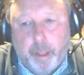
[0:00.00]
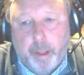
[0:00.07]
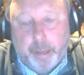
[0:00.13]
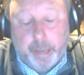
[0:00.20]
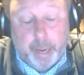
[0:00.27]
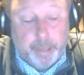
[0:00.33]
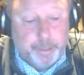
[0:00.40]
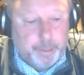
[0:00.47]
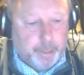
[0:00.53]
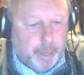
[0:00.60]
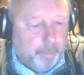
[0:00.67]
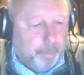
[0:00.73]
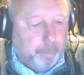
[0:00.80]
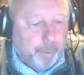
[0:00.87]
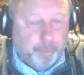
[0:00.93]
Yes,
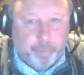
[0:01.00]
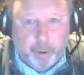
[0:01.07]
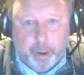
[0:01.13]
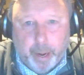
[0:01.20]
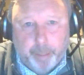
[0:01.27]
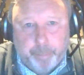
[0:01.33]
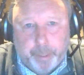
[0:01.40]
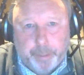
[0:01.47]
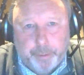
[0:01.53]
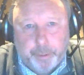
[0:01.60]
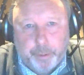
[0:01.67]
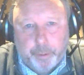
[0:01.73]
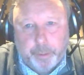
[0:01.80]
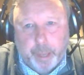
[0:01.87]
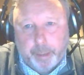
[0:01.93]
yep, be very happy to
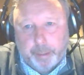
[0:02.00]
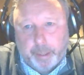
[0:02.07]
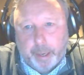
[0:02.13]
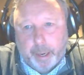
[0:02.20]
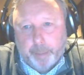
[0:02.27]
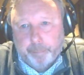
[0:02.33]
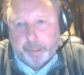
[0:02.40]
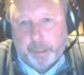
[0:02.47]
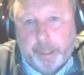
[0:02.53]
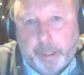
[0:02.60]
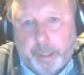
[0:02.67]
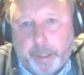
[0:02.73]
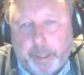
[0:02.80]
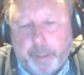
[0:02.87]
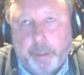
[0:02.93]
do that.
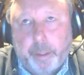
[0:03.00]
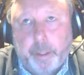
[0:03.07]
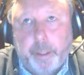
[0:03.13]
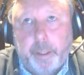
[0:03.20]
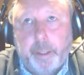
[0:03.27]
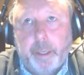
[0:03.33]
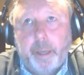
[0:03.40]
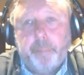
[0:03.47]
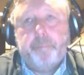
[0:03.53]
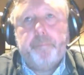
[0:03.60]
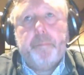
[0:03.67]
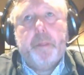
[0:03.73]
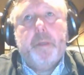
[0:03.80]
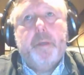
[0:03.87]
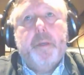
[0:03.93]
Clearly, the
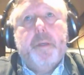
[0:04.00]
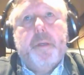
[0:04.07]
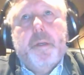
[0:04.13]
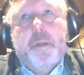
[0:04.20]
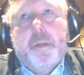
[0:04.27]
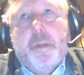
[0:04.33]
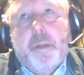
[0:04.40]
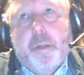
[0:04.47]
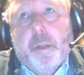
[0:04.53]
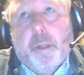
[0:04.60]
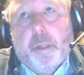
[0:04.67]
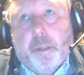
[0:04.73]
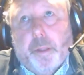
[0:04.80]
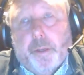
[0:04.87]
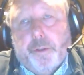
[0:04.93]

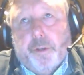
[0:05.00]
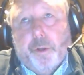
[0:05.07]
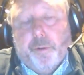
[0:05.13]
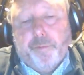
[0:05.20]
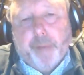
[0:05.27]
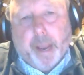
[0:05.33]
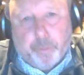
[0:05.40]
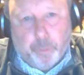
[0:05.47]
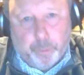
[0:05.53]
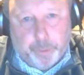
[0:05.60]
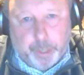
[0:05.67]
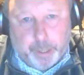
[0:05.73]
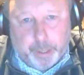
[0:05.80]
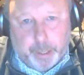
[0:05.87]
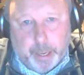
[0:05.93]
two-factor
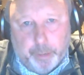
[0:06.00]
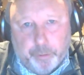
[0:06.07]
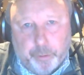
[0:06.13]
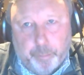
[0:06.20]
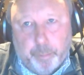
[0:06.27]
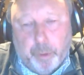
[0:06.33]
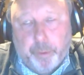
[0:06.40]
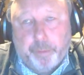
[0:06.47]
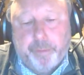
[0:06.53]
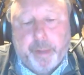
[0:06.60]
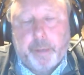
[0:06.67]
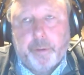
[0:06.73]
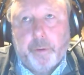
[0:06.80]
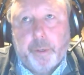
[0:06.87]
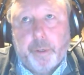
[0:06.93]
authentication,
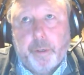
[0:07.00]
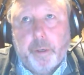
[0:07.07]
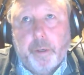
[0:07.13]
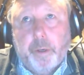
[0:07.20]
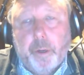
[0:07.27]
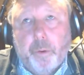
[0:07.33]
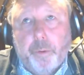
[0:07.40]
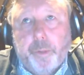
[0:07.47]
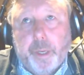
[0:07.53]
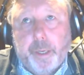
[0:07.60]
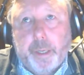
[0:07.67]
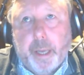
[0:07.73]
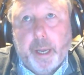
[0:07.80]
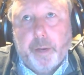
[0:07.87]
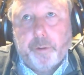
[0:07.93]
multi-factor
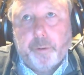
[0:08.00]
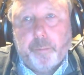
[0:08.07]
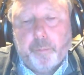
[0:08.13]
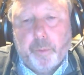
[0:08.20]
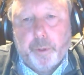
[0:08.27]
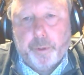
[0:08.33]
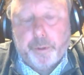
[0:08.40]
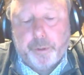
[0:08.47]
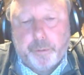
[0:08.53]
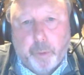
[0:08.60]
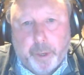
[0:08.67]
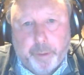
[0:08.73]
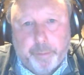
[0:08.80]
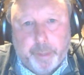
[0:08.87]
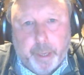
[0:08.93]
authentication was
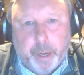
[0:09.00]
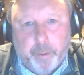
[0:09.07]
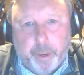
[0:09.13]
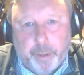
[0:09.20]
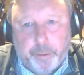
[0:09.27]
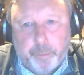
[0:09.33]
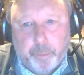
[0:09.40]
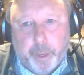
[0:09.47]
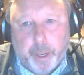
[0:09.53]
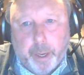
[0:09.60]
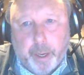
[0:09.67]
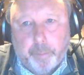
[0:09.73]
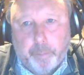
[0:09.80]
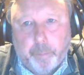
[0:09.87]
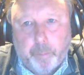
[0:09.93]
one of the areas
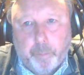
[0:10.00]
where